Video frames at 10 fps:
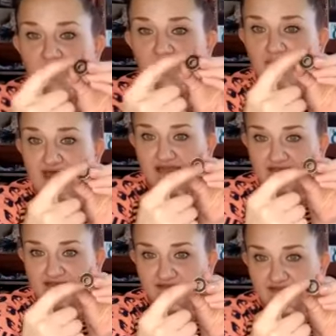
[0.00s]

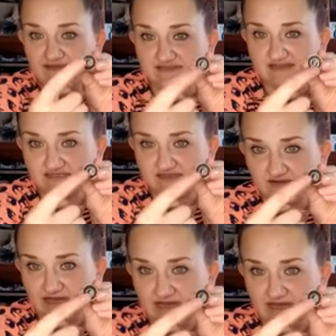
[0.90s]
backing that doesn't come
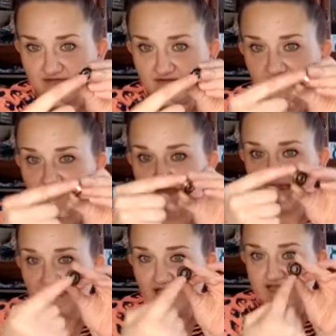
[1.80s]
out
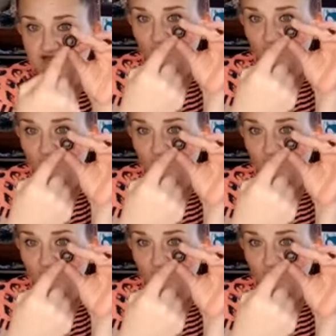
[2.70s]
and